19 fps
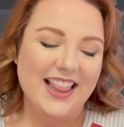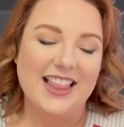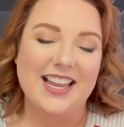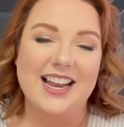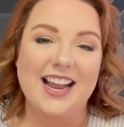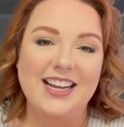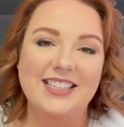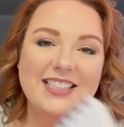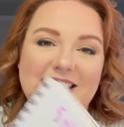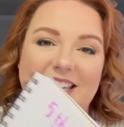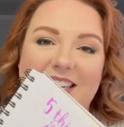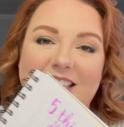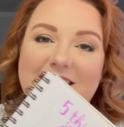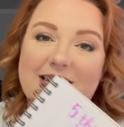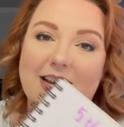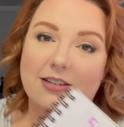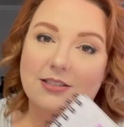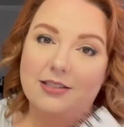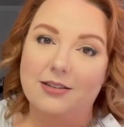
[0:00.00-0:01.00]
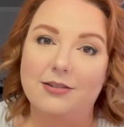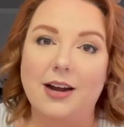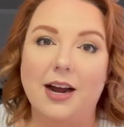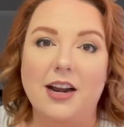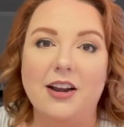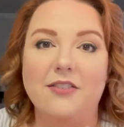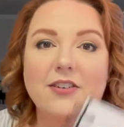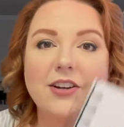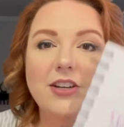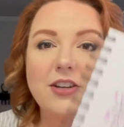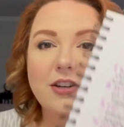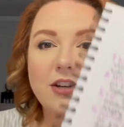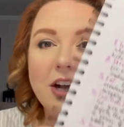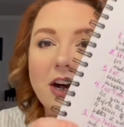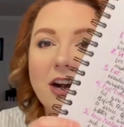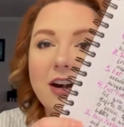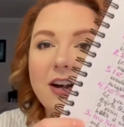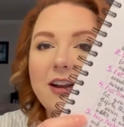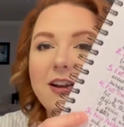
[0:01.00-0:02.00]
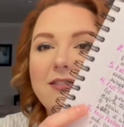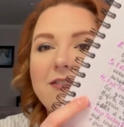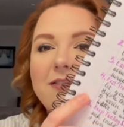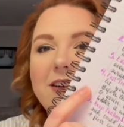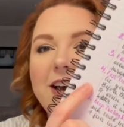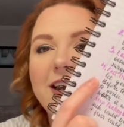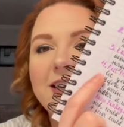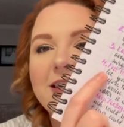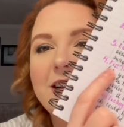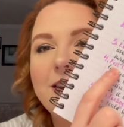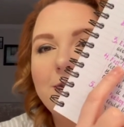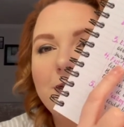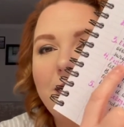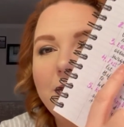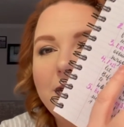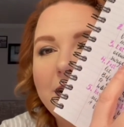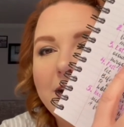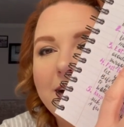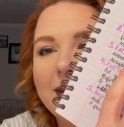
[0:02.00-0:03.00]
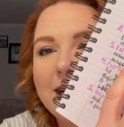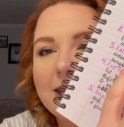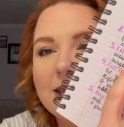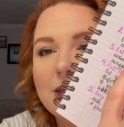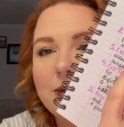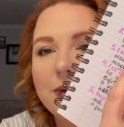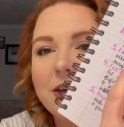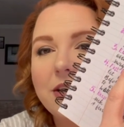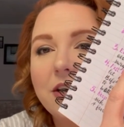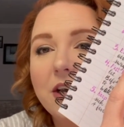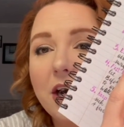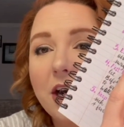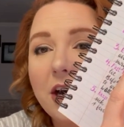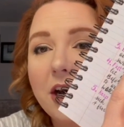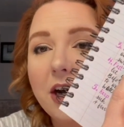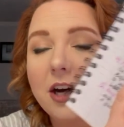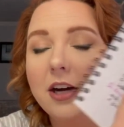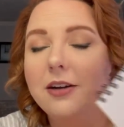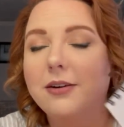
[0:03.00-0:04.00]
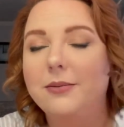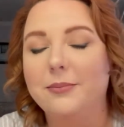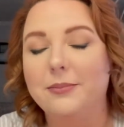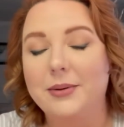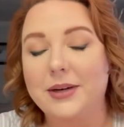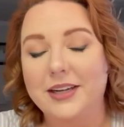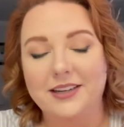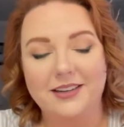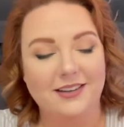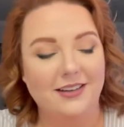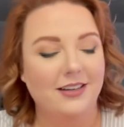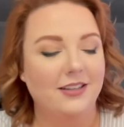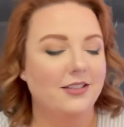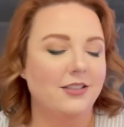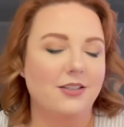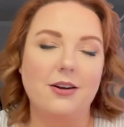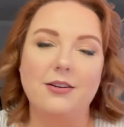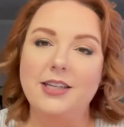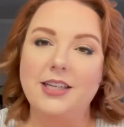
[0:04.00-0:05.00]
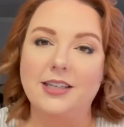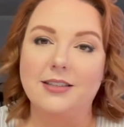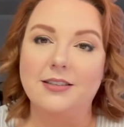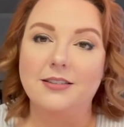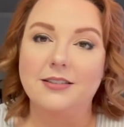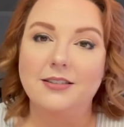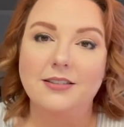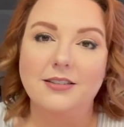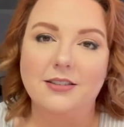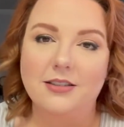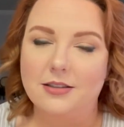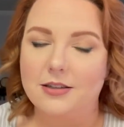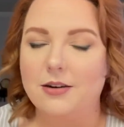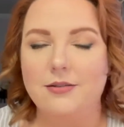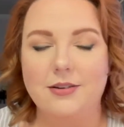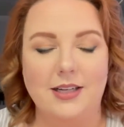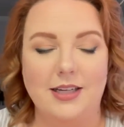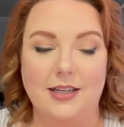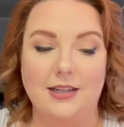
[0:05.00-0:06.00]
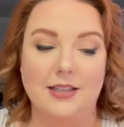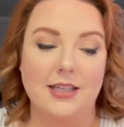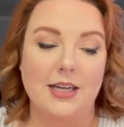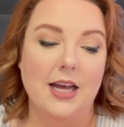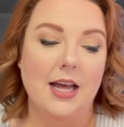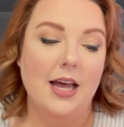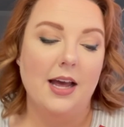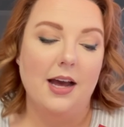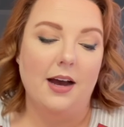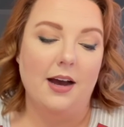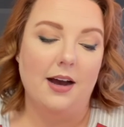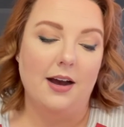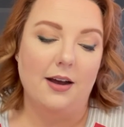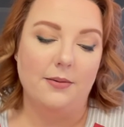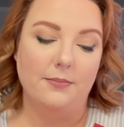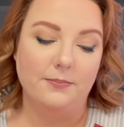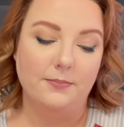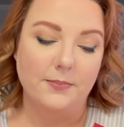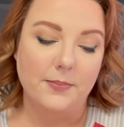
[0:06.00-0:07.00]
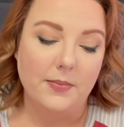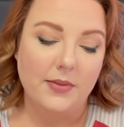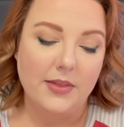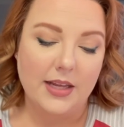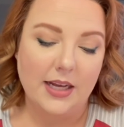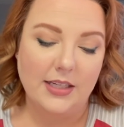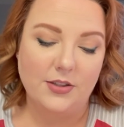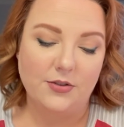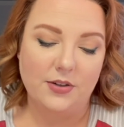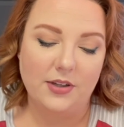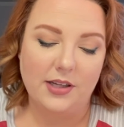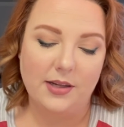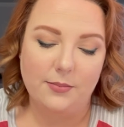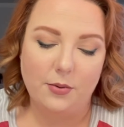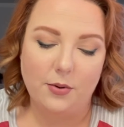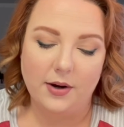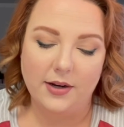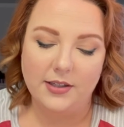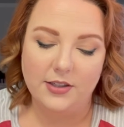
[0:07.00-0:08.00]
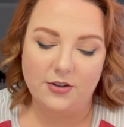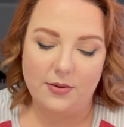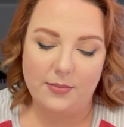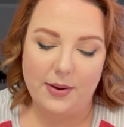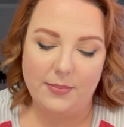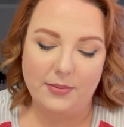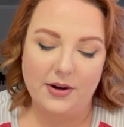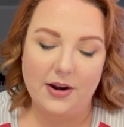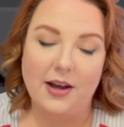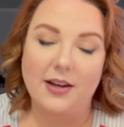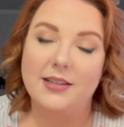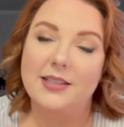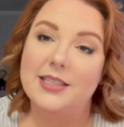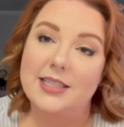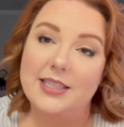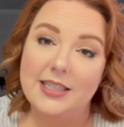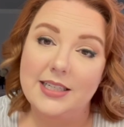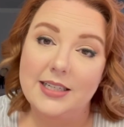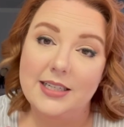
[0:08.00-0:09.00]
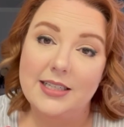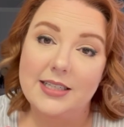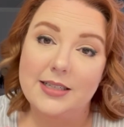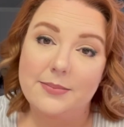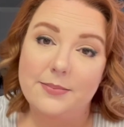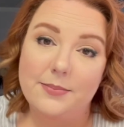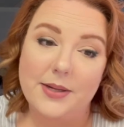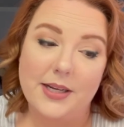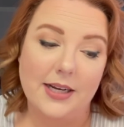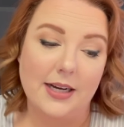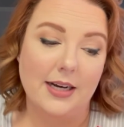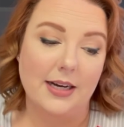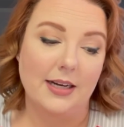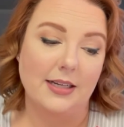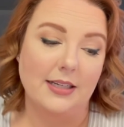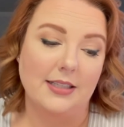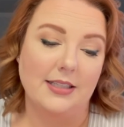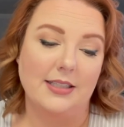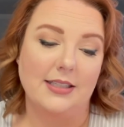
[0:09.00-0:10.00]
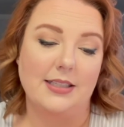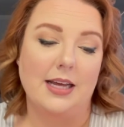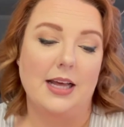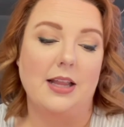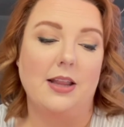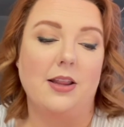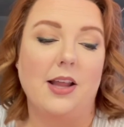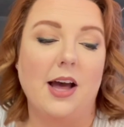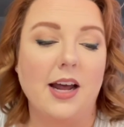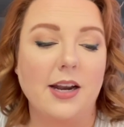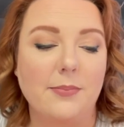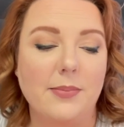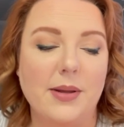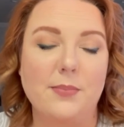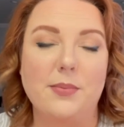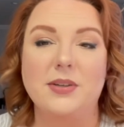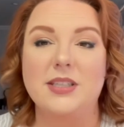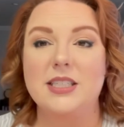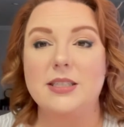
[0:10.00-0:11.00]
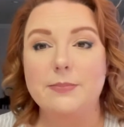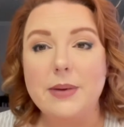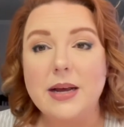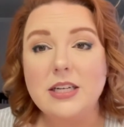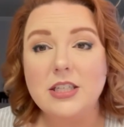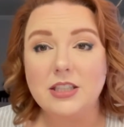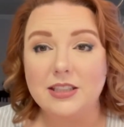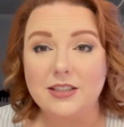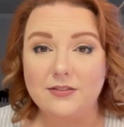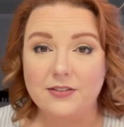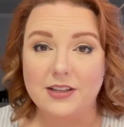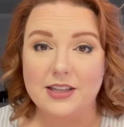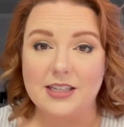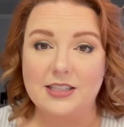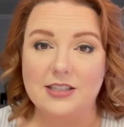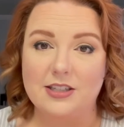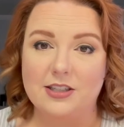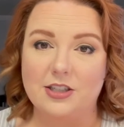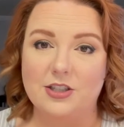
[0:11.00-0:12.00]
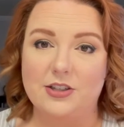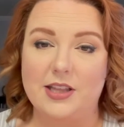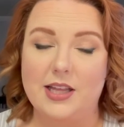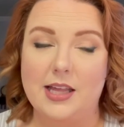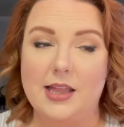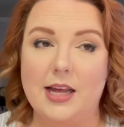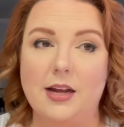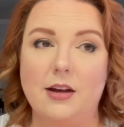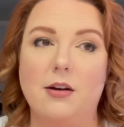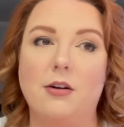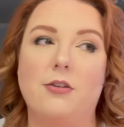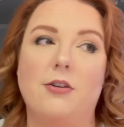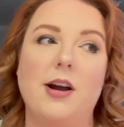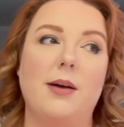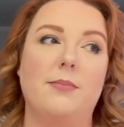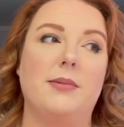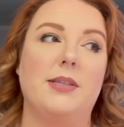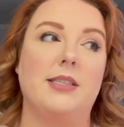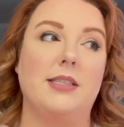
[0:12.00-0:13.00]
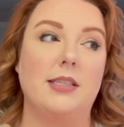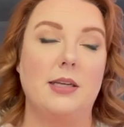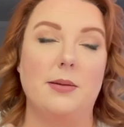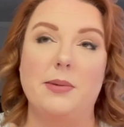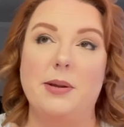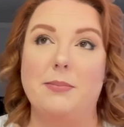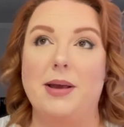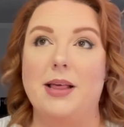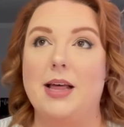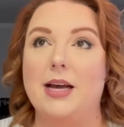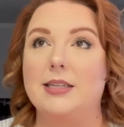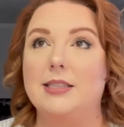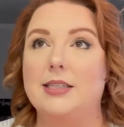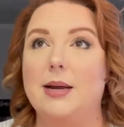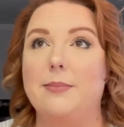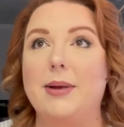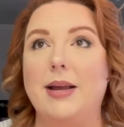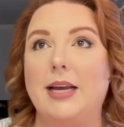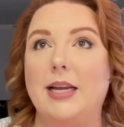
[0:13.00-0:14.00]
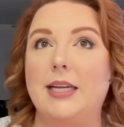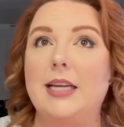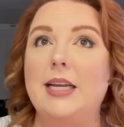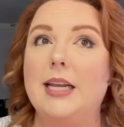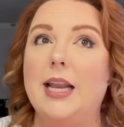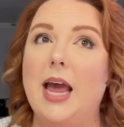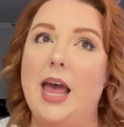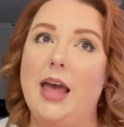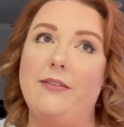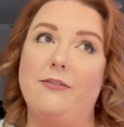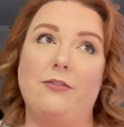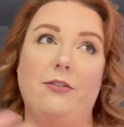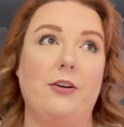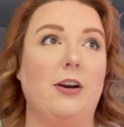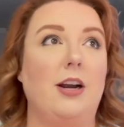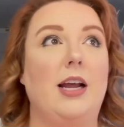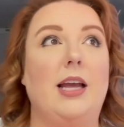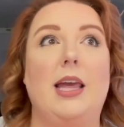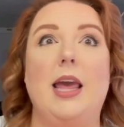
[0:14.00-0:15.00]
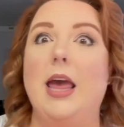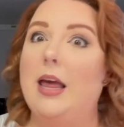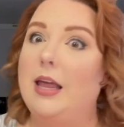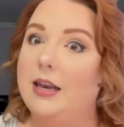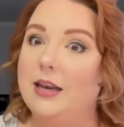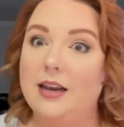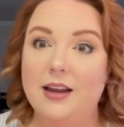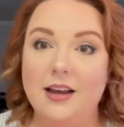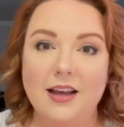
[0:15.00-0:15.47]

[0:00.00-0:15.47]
the next thing is also kind of a duh. In fact, I wrote right next to it, duh, but don't eat, don't eat. Um, it's really important to remember not to eat because a lot of people, especially for this surgery, they think, oh crap, this is gonna be my last time I can eat ever again.